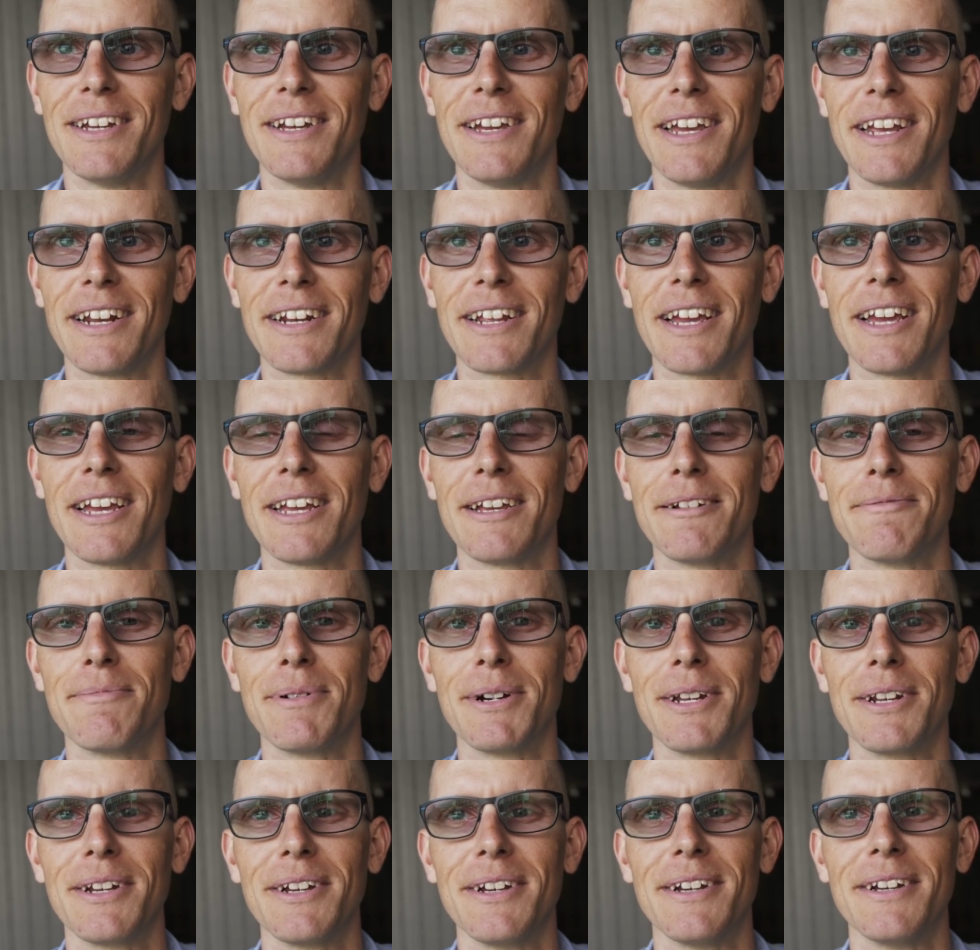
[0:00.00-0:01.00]
uh, eight K.
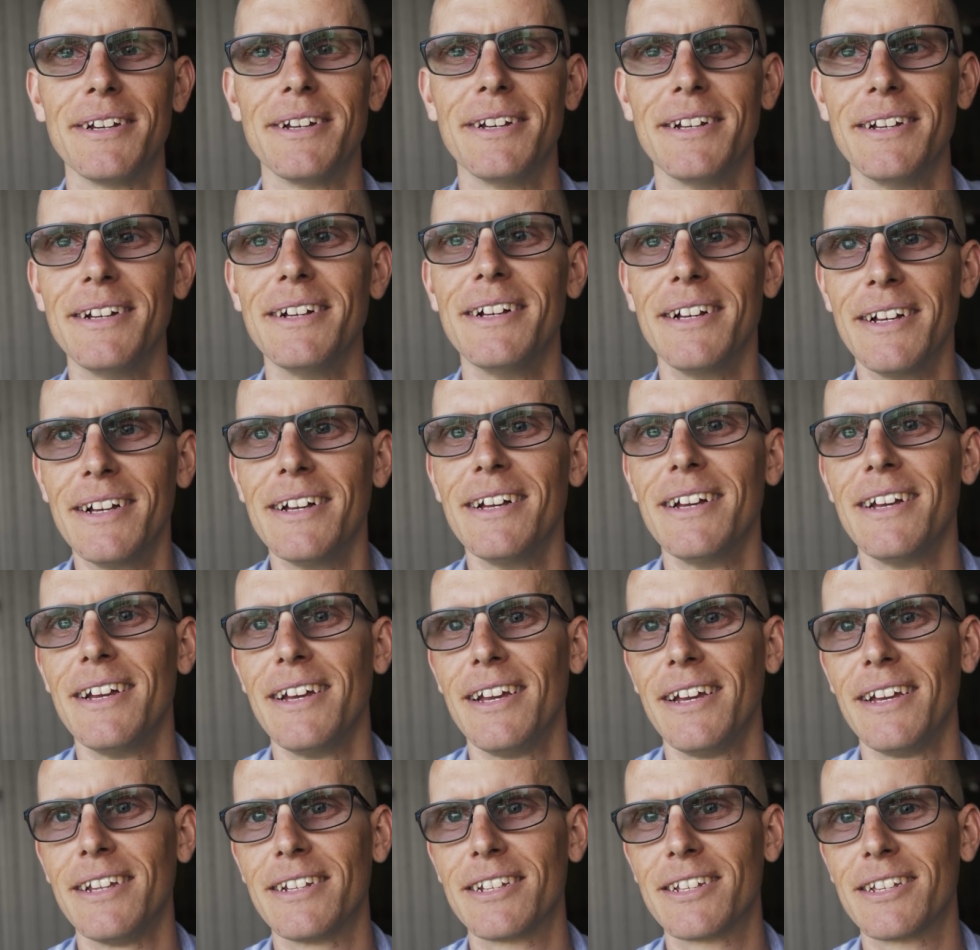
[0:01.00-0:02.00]
But uh,
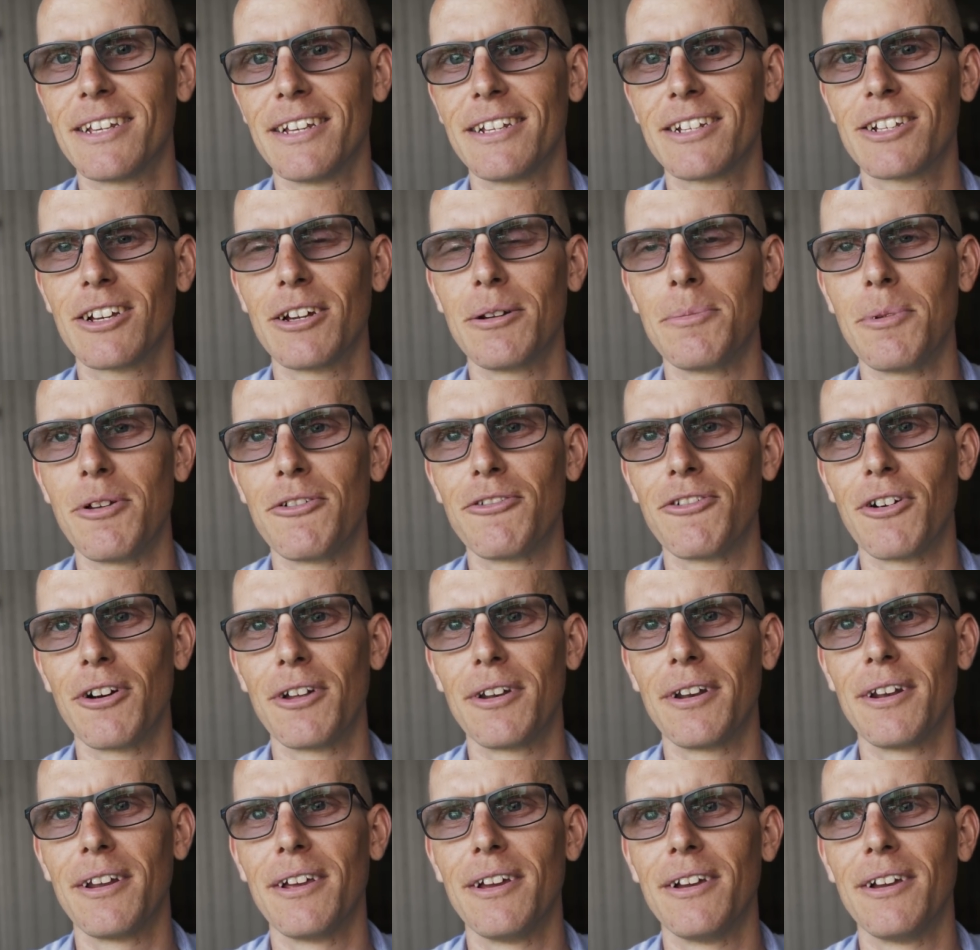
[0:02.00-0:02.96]
It's, it's going to be fun.